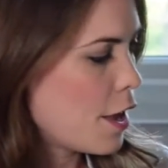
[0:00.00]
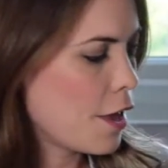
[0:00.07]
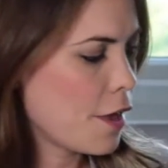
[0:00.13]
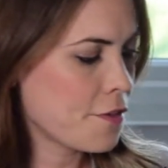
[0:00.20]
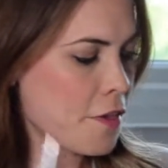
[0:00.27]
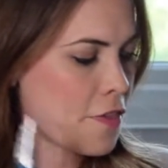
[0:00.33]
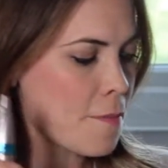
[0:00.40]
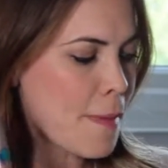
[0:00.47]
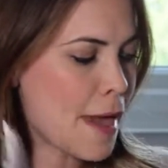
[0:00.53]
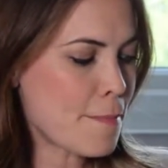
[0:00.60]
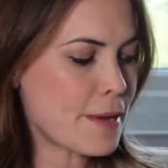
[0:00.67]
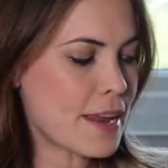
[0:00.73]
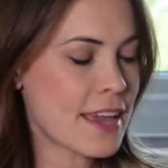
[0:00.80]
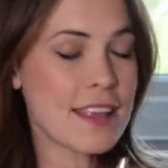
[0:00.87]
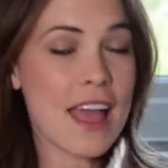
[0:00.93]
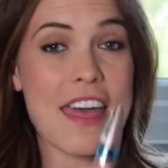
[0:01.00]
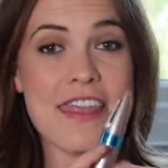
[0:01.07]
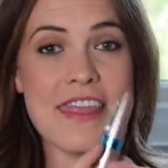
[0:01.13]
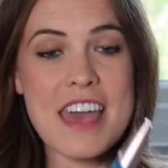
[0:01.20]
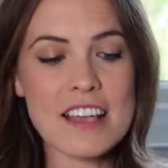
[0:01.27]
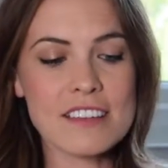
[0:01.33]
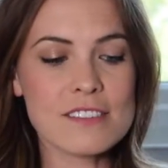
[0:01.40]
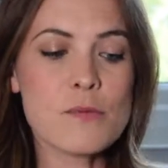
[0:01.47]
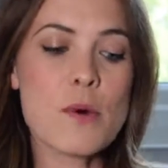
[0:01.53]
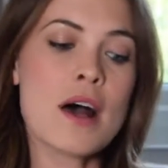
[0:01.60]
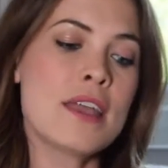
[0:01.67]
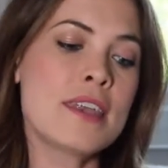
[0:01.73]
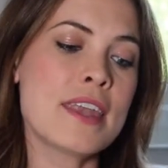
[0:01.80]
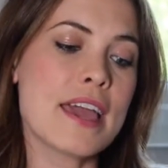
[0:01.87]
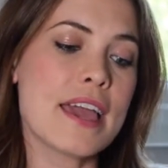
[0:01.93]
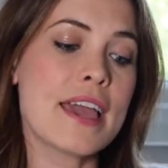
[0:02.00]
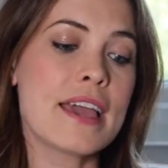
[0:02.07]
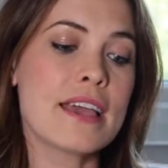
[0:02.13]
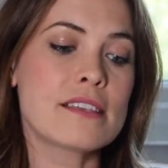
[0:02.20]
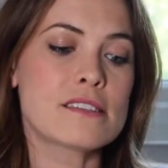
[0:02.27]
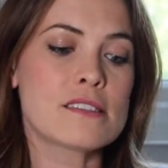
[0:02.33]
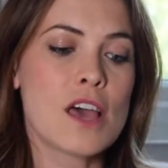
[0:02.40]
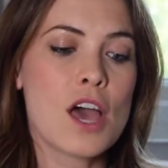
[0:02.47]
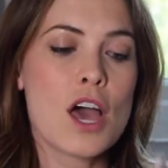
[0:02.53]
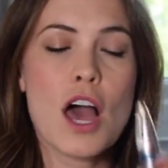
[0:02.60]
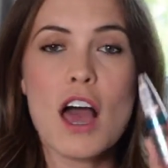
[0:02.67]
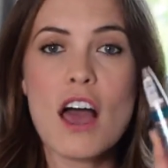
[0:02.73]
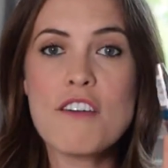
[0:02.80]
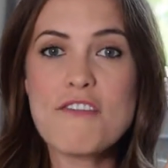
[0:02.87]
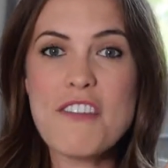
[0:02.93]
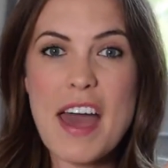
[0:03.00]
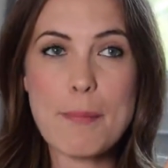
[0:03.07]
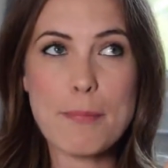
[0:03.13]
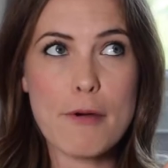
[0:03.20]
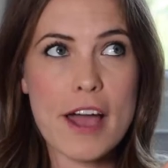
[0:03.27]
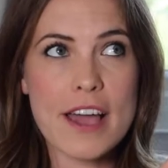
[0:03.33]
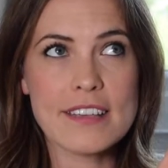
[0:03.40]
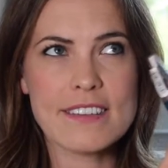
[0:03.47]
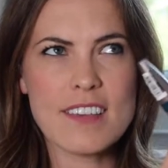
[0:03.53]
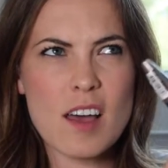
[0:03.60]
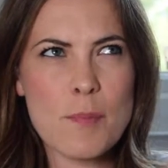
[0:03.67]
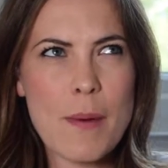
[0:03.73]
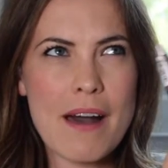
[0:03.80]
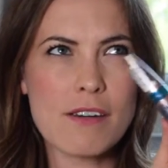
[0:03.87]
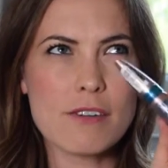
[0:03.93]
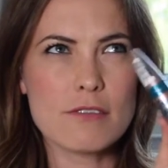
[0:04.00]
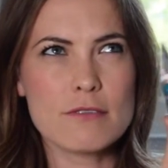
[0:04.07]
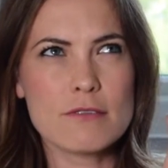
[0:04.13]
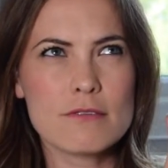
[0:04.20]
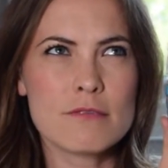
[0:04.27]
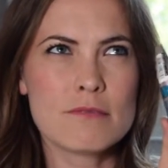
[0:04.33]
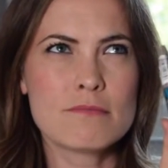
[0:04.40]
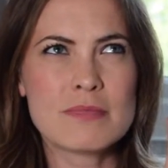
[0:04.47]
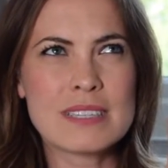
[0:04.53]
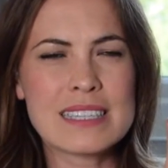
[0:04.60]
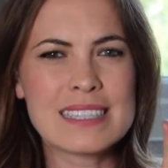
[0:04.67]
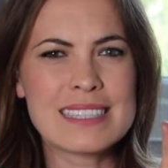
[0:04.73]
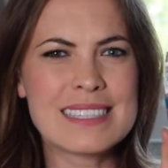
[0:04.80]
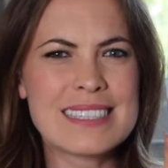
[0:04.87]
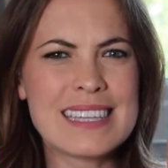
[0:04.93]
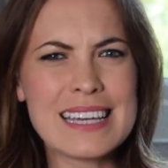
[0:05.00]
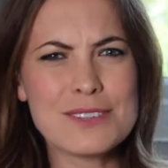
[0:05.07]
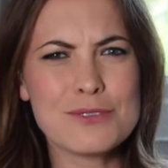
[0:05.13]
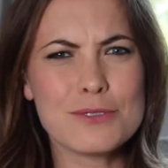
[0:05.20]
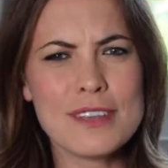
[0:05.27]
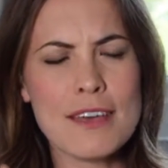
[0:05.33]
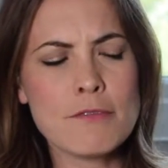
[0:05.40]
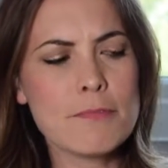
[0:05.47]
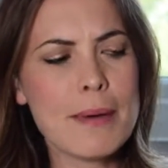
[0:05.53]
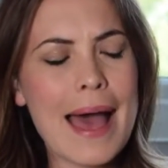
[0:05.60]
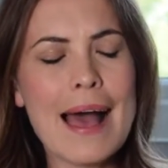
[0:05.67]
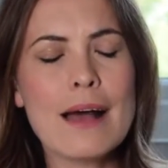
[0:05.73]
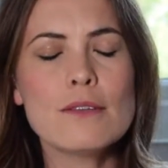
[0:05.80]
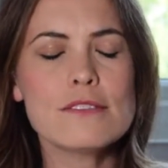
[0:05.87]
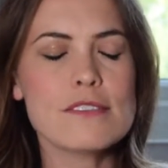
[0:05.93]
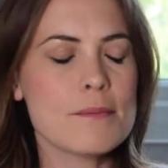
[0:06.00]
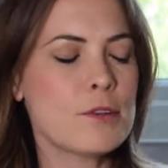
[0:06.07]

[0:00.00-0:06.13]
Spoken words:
So the Maybelline, this one is a fair price at about £6 or £7.